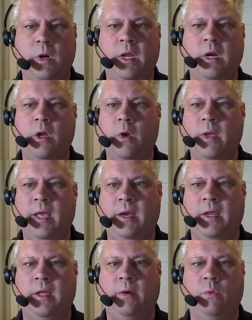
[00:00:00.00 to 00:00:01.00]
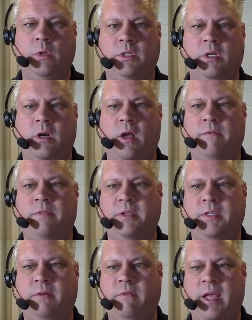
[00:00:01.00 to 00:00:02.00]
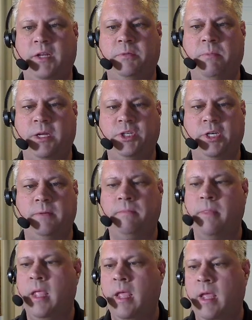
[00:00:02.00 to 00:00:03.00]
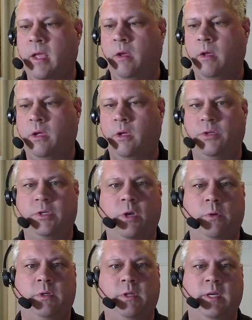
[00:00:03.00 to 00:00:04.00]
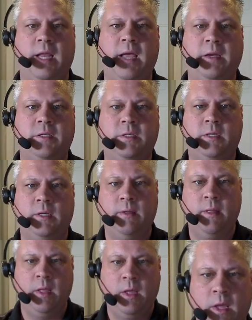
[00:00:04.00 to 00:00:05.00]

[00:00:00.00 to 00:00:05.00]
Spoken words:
we're going to go ahead and we'll turn off this advanced budget Just go to the next.